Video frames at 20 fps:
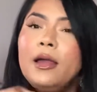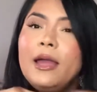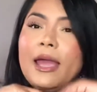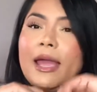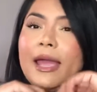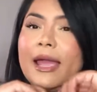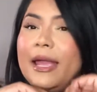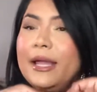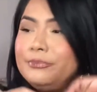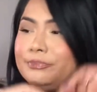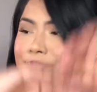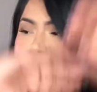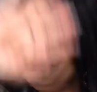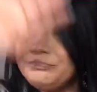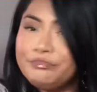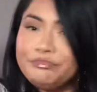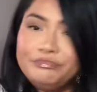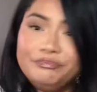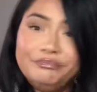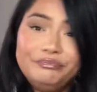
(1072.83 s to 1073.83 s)
and
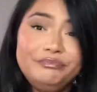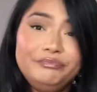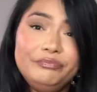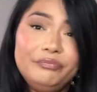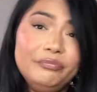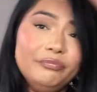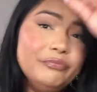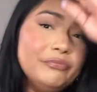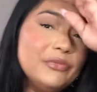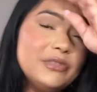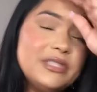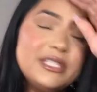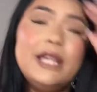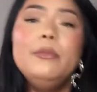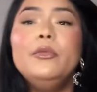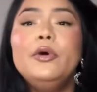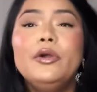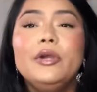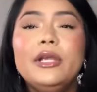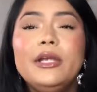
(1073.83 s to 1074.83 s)
save
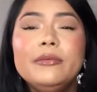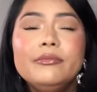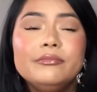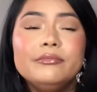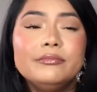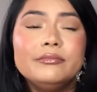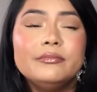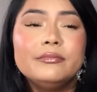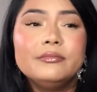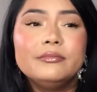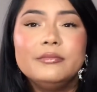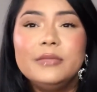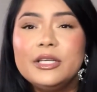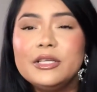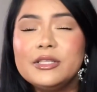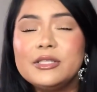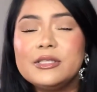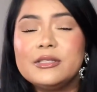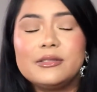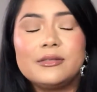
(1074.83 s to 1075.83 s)
money,
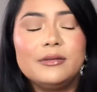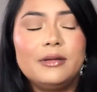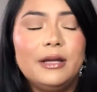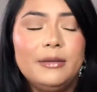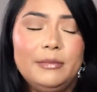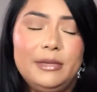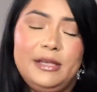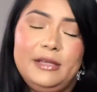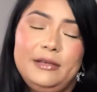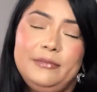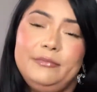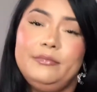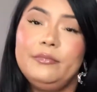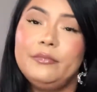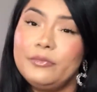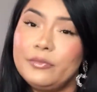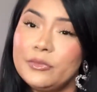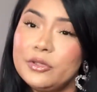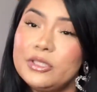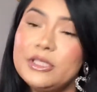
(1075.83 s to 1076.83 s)
because I mean,
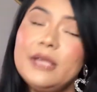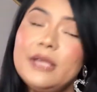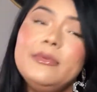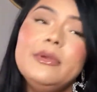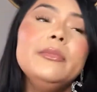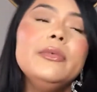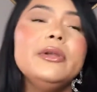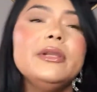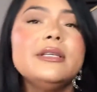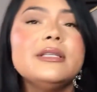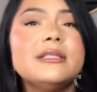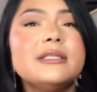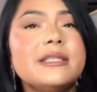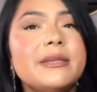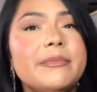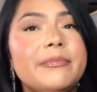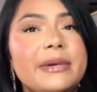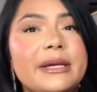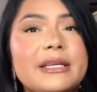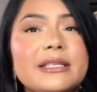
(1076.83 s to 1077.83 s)
saving money is
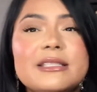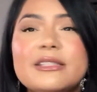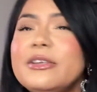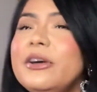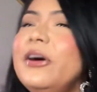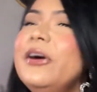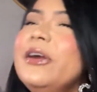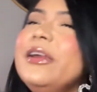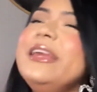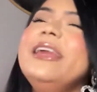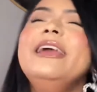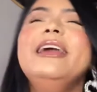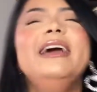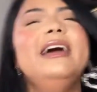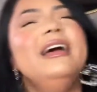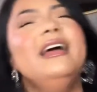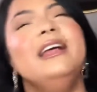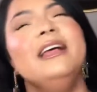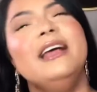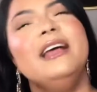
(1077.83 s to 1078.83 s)
the best. So
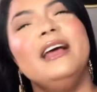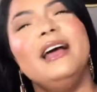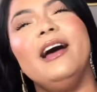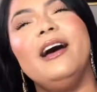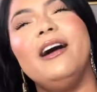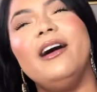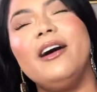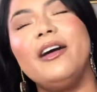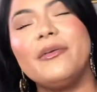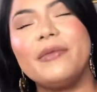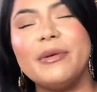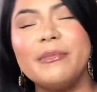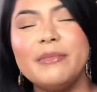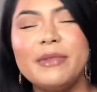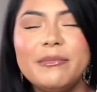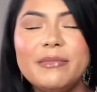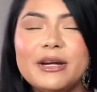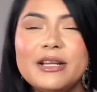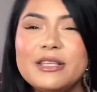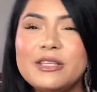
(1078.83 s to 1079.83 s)
yeah,
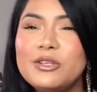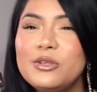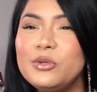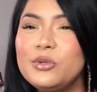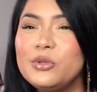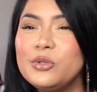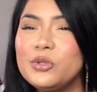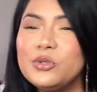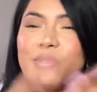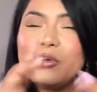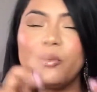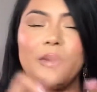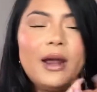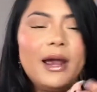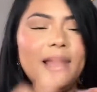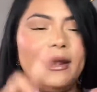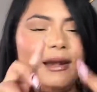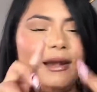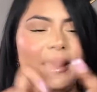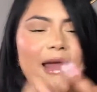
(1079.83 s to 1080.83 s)
remember to
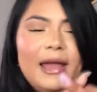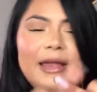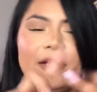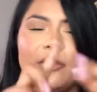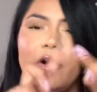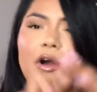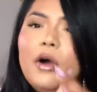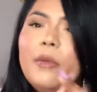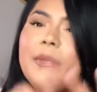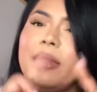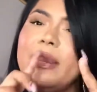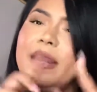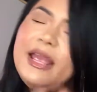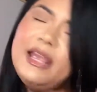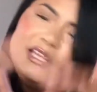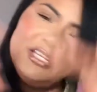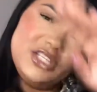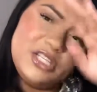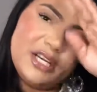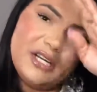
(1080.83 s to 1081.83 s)
subscribe, like, comment,
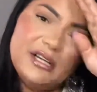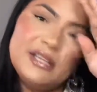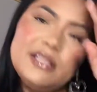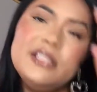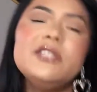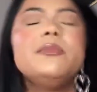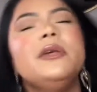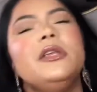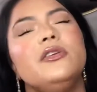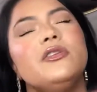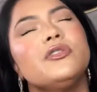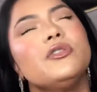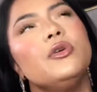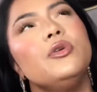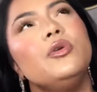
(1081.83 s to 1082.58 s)
and share this video so